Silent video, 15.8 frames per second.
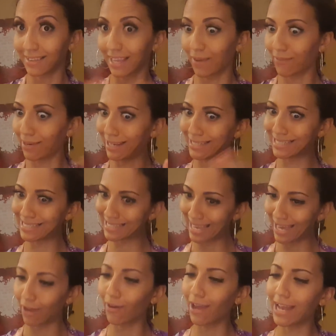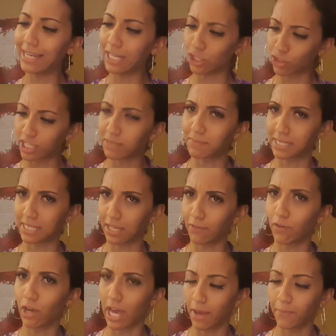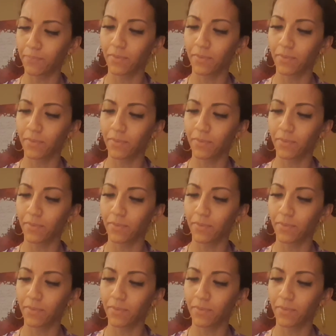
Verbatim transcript: Like what I just said, okay, I need to trust myself, okay.